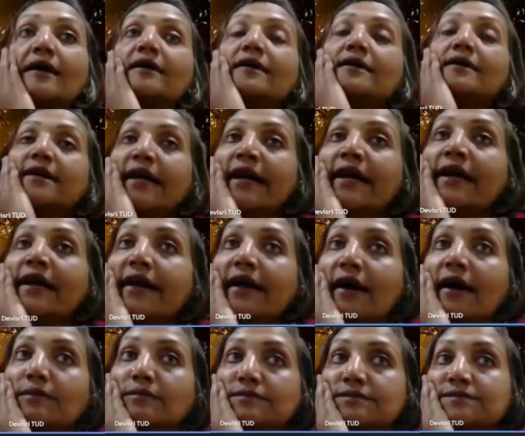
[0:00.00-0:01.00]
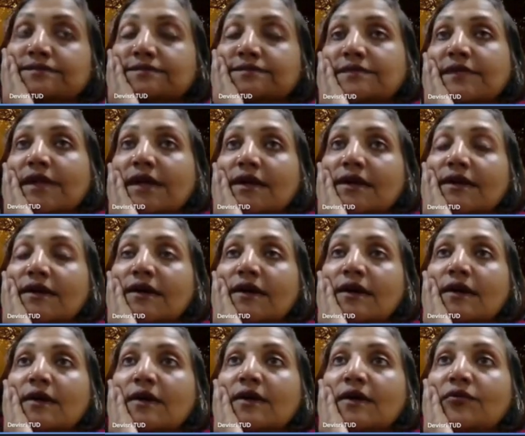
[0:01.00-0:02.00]
India.
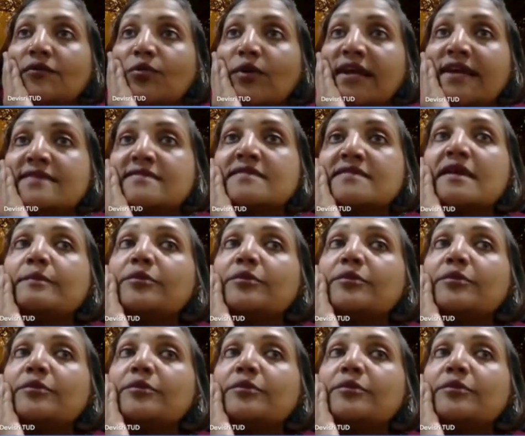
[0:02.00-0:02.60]
We seem